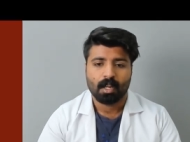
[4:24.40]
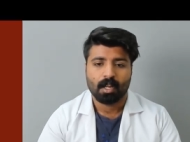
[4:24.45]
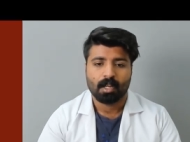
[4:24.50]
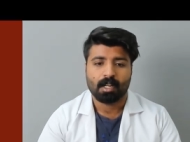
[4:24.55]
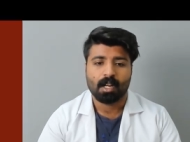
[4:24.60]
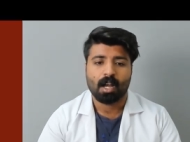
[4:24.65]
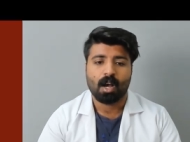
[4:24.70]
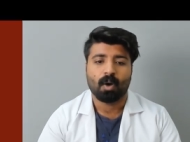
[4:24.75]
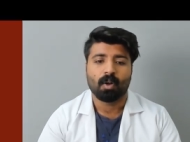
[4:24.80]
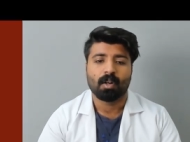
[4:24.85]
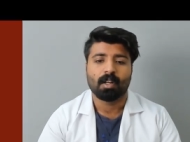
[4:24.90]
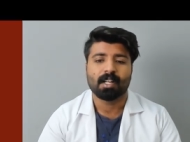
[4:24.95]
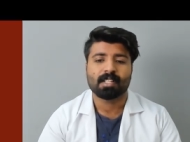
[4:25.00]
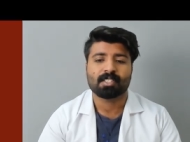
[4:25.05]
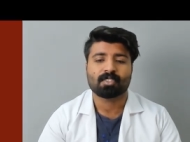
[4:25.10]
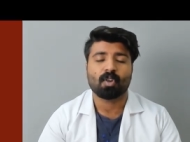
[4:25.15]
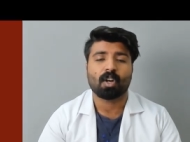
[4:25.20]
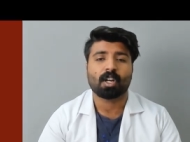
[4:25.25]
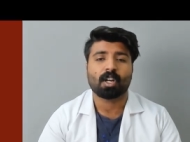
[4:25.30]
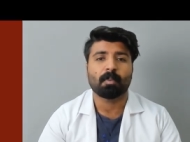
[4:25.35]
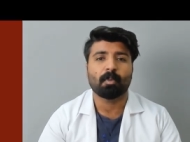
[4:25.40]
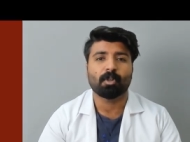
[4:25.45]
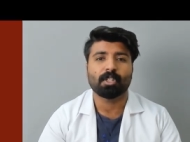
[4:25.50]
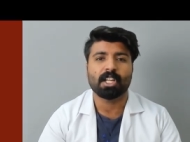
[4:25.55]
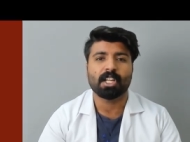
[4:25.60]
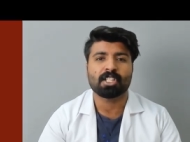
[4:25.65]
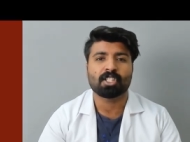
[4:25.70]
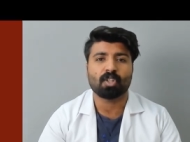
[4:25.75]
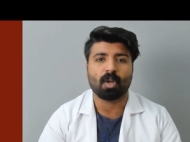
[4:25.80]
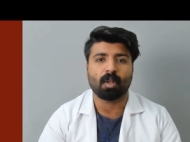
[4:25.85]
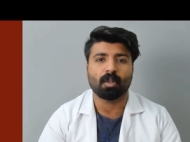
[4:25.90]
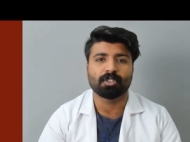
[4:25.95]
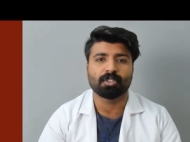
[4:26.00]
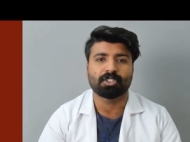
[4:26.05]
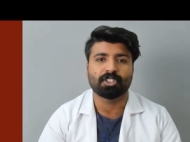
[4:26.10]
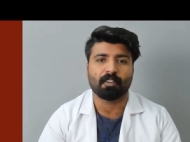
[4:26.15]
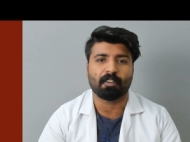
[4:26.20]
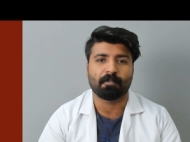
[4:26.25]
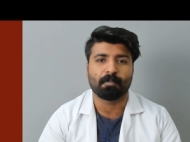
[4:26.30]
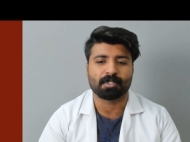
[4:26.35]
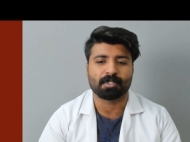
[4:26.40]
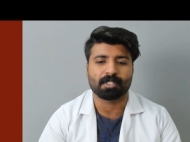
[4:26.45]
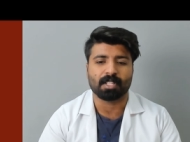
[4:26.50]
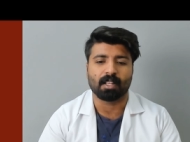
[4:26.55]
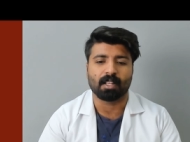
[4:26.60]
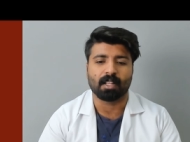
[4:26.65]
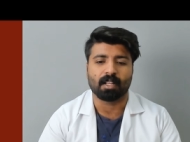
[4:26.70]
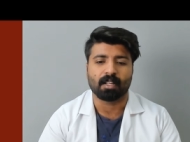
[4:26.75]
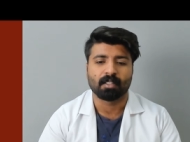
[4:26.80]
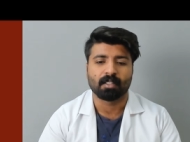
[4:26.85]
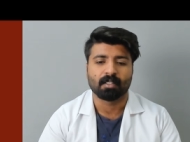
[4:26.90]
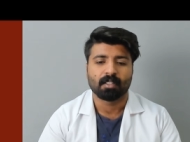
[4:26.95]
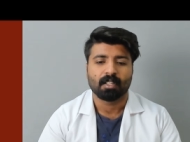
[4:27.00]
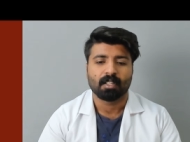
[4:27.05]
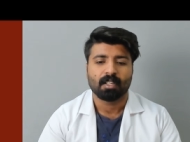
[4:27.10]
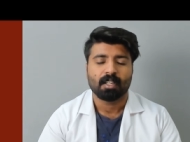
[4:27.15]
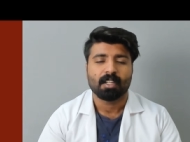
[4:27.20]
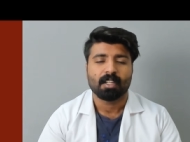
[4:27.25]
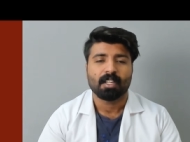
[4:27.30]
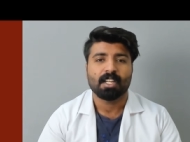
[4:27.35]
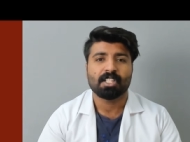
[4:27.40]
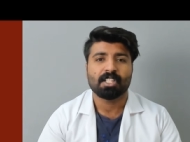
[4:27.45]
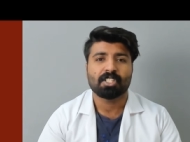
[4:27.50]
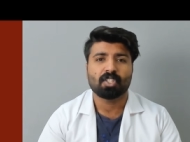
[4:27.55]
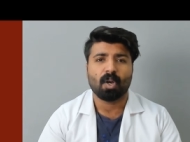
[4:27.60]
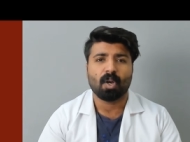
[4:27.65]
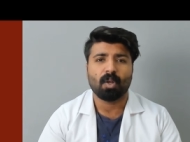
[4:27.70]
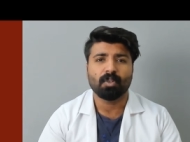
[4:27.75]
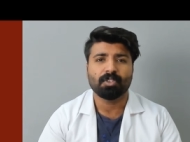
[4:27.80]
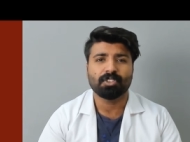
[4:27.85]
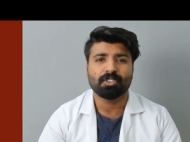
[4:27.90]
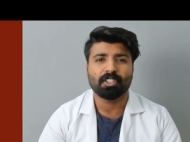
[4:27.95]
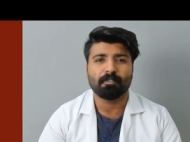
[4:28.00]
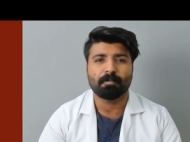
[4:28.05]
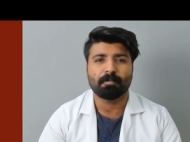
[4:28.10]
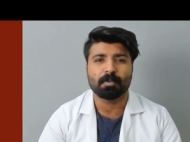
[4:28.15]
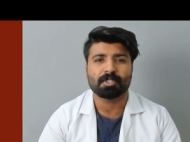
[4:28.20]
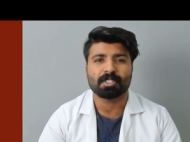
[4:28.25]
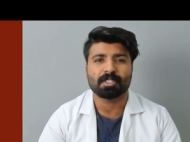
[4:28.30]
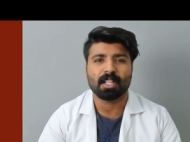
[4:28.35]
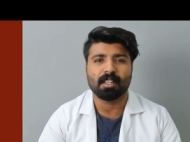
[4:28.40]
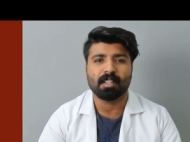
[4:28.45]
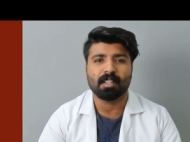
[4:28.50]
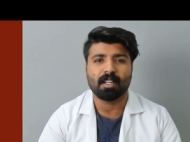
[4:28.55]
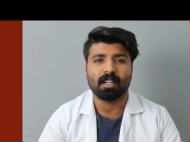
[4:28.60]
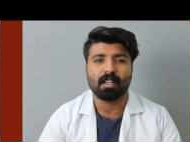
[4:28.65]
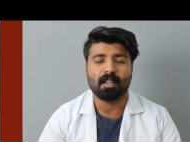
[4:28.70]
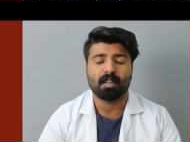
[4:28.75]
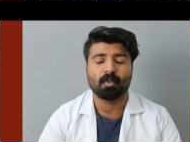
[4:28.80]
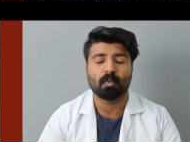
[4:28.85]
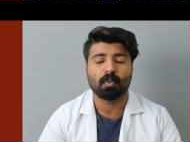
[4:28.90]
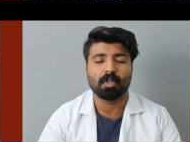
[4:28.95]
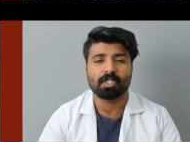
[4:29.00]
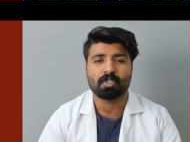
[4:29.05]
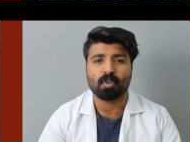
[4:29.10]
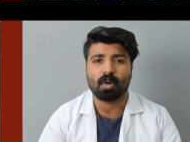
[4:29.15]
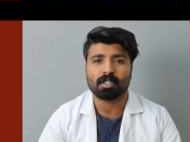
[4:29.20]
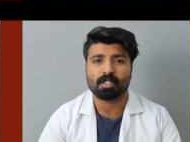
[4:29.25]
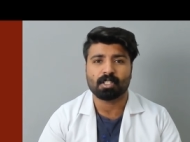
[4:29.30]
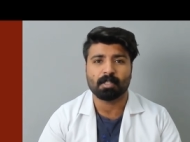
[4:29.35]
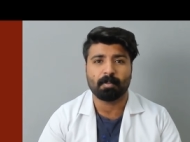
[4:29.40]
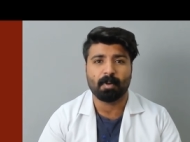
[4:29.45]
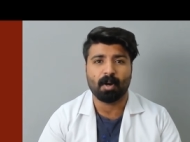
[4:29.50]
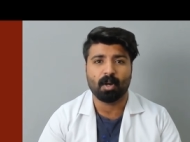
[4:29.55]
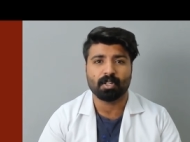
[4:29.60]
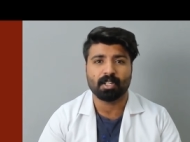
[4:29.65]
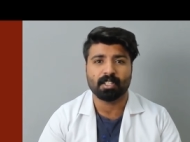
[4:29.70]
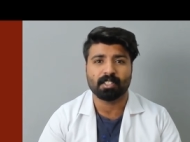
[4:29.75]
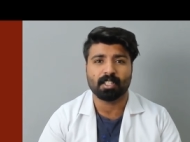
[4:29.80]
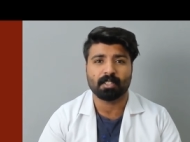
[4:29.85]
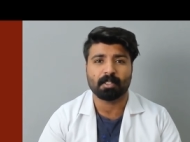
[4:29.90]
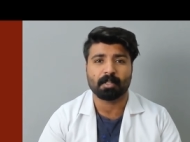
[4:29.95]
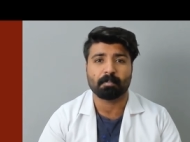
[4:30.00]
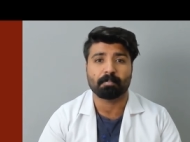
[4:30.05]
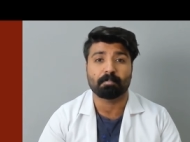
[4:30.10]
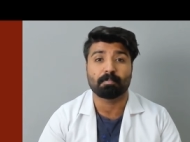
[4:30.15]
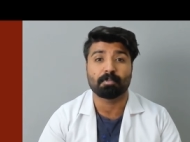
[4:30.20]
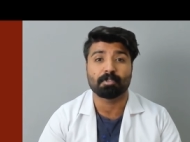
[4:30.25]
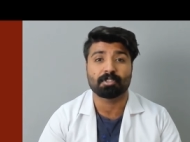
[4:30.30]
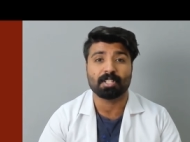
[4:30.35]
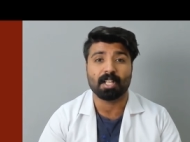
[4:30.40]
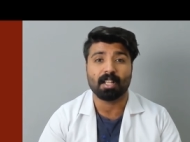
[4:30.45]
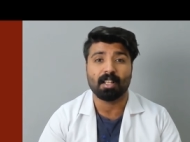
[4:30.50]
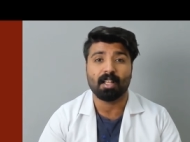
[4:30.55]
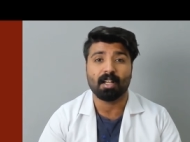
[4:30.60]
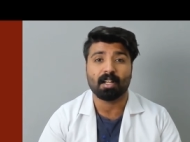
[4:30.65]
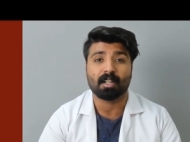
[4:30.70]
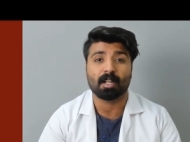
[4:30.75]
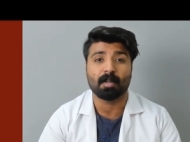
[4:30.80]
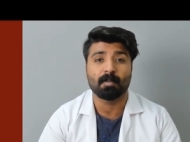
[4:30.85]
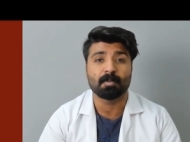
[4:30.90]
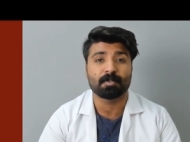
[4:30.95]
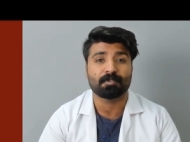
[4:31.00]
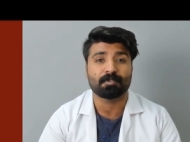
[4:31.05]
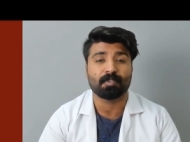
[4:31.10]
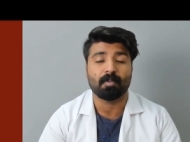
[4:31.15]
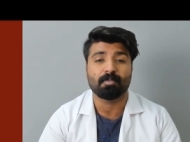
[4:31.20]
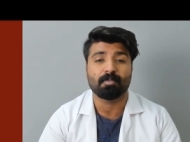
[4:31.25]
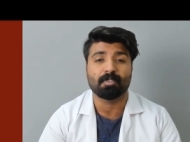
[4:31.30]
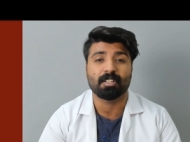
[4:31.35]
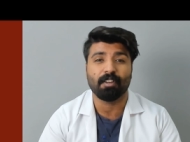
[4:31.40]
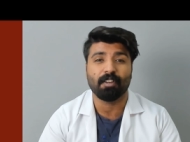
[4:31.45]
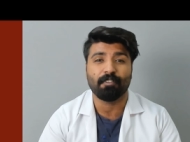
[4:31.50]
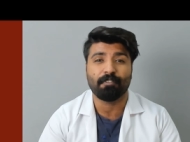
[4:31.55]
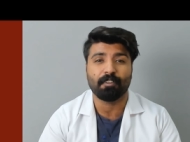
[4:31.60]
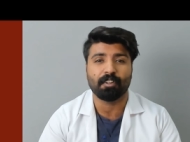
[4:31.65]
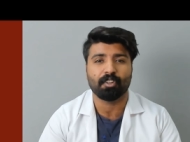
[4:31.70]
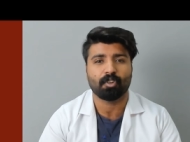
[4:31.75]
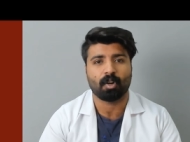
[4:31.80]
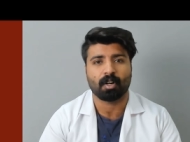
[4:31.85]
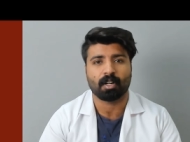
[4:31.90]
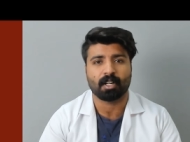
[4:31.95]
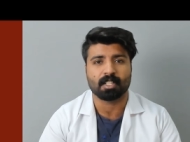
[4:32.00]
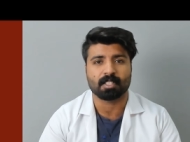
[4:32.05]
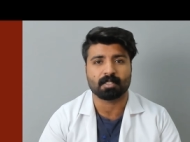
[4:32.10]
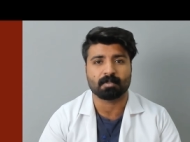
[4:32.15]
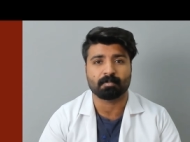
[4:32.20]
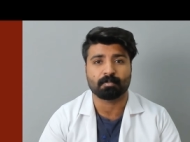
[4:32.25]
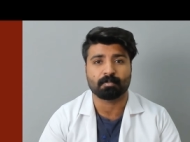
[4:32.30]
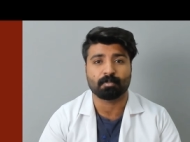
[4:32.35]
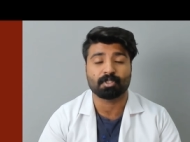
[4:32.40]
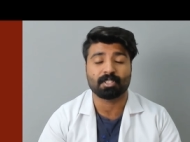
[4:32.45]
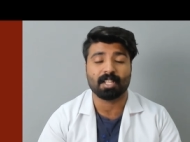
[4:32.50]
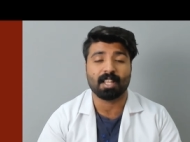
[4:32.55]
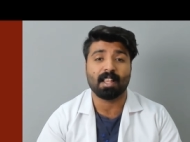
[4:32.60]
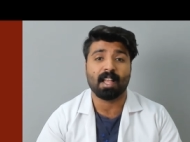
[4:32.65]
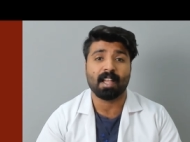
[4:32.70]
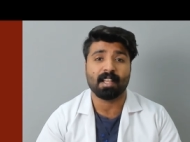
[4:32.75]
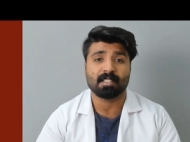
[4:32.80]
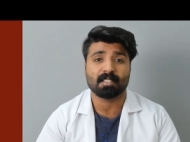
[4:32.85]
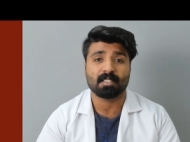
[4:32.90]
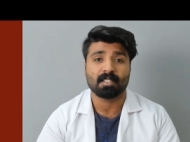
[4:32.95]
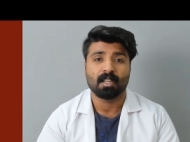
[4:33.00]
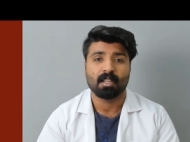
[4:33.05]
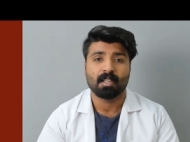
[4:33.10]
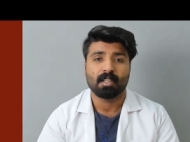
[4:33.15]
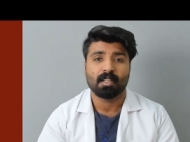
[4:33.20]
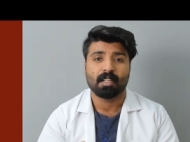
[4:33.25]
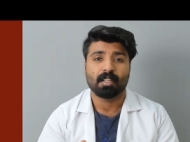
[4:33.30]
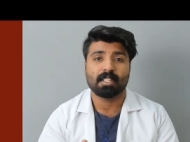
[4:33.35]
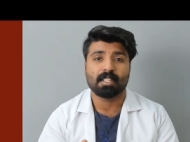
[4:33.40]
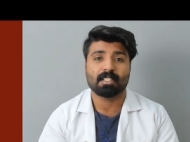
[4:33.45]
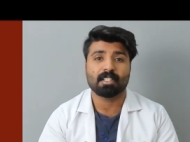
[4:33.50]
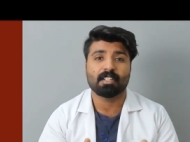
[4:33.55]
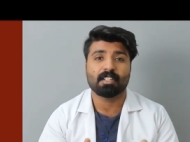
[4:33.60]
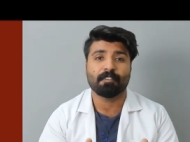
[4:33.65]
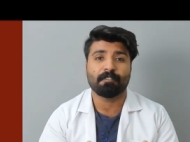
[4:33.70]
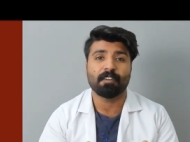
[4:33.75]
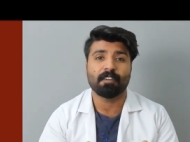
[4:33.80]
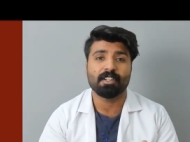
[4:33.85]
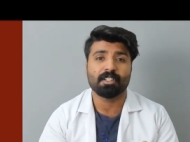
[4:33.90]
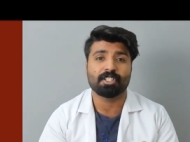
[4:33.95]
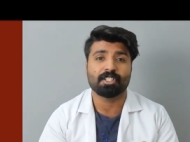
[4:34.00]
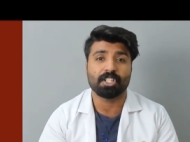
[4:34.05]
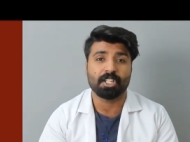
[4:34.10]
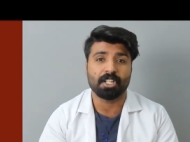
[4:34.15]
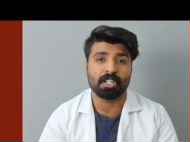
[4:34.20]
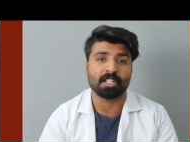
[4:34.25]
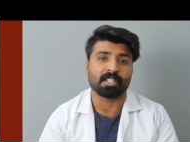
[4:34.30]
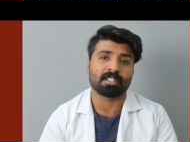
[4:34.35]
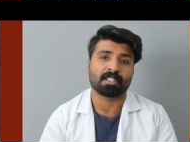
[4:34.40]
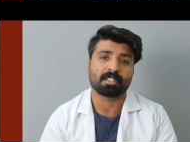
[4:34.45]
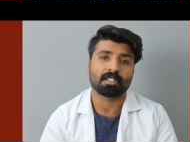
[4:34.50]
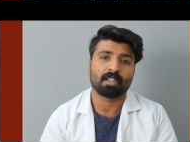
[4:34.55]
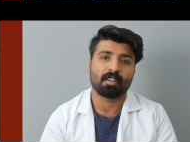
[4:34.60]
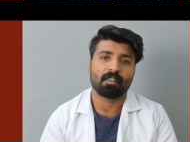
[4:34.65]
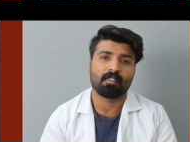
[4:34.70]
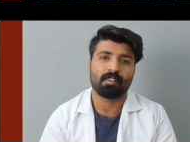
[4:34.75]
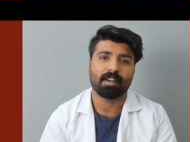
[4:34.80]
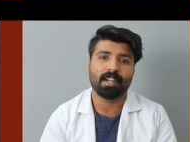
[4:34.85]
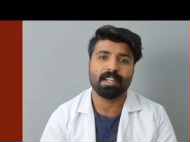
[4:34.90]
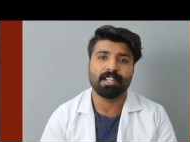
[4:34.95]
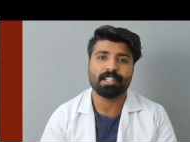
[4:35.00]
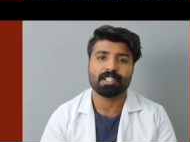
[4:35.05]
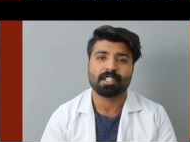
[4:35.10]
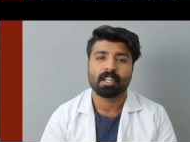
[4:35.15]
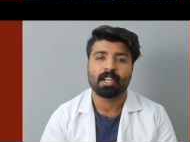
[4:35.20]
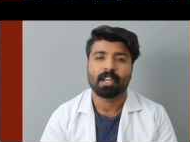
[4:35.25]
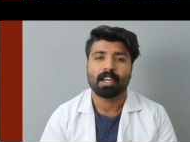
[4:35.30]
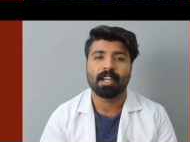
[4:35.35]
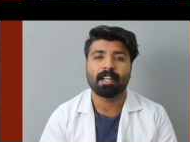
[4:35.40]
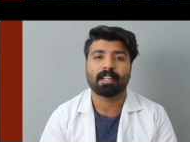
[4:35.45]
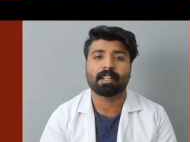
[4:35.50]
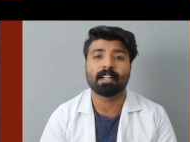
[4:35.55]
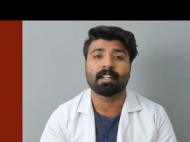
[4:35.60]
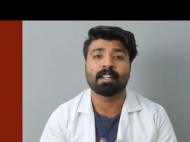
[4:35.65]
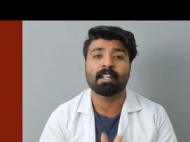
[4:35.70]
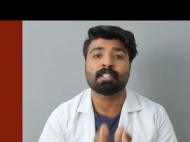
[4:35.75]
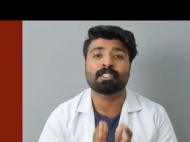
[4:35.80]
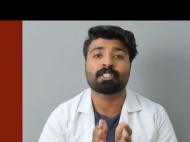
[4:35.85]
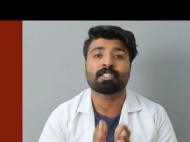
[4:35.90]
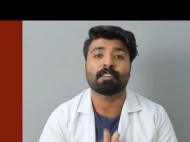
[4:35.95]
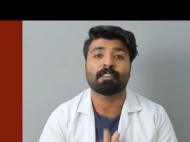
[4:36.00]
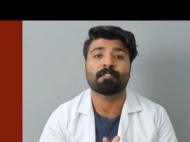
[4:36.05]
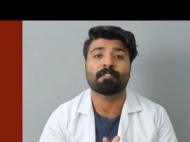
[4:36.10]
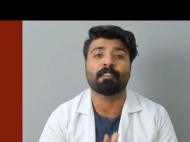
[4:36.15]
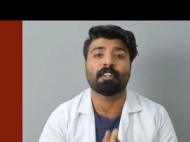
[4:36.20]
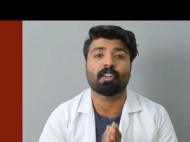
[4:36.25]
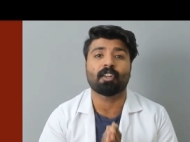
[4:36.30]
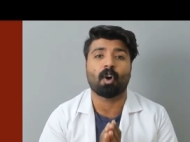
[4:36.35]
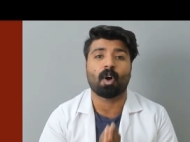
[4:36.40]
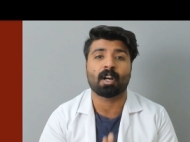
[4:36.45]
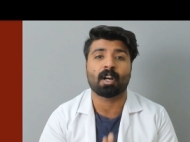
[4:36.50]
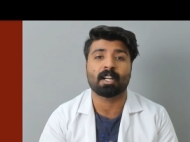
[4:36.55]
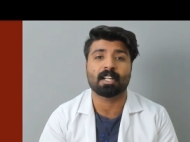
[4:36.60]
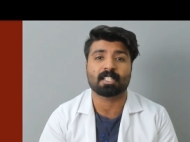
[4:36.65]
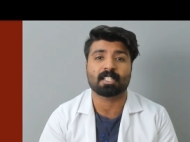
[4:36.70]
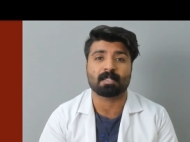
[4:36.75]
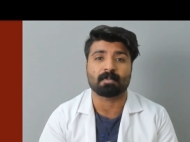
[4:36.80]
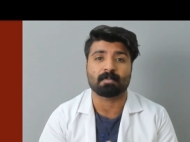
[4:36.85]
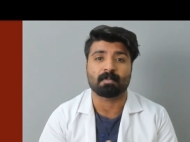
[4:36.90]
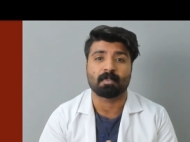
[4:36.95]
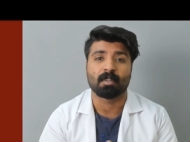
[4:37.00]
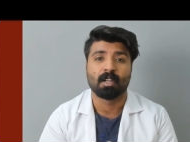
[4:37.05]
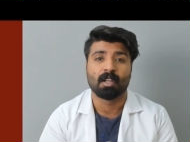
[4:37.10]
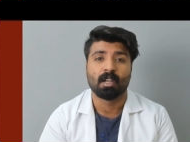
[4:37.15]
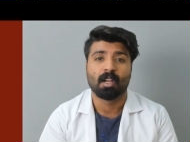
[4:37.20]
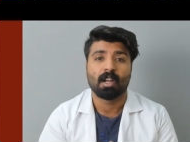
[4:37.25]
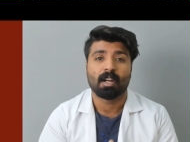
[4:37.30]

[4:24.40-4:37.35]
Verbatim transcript: Now, let's talk about etiology of brucella etiology of brucella we talked about it that brucella comes from different organism brucella has is a different genus right it contains different organism